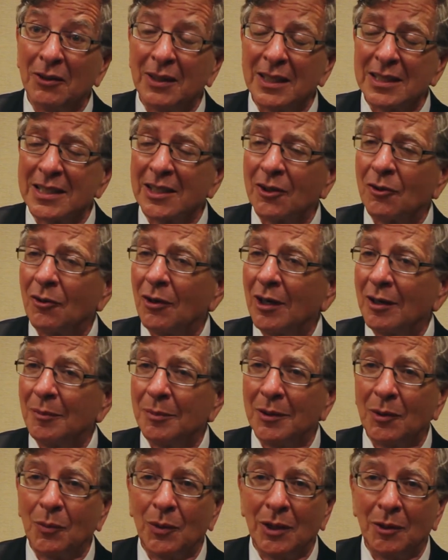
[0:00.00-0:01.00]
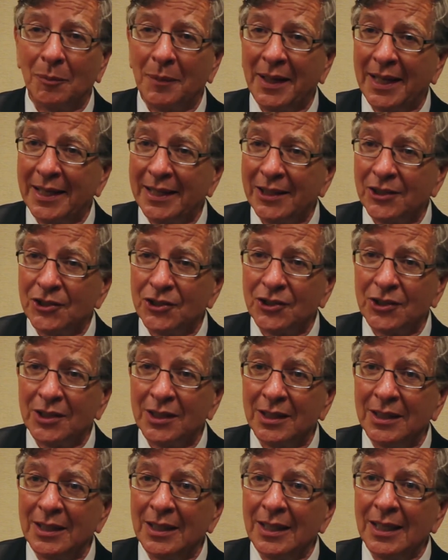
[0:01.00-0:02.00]
It's incredibly well managed,
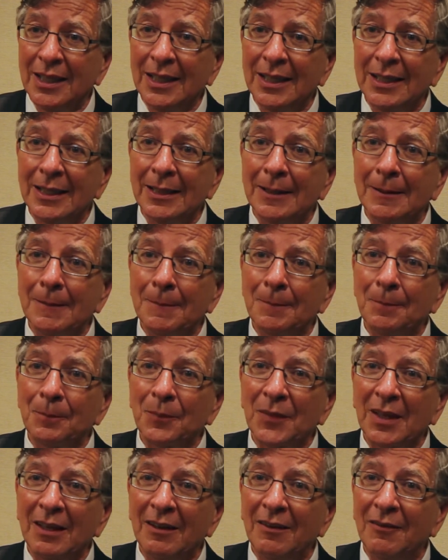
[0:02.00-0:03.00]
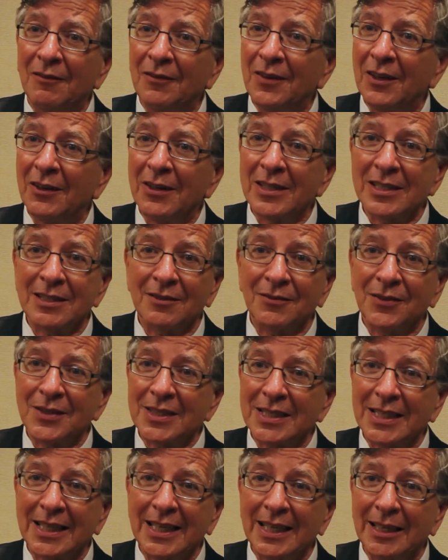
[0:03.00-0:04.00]
a very
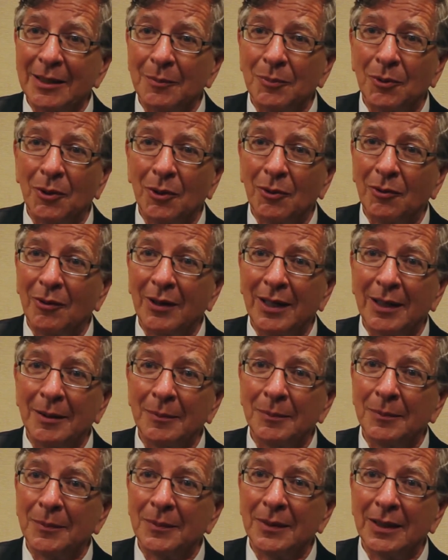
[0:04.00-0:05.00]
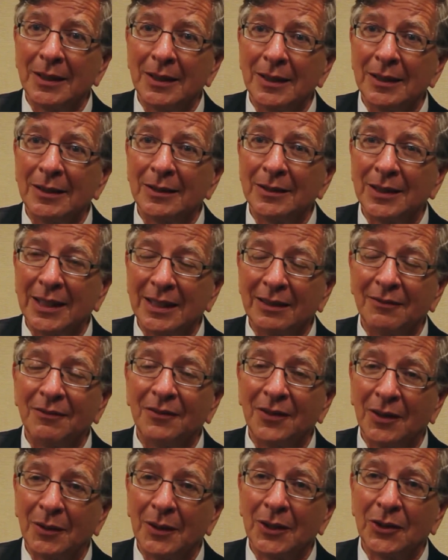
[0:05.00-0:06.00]
sophisticated program, a lot of
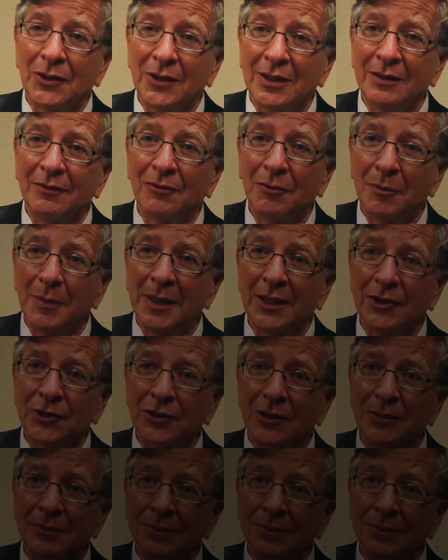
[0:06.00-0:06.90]
very good information.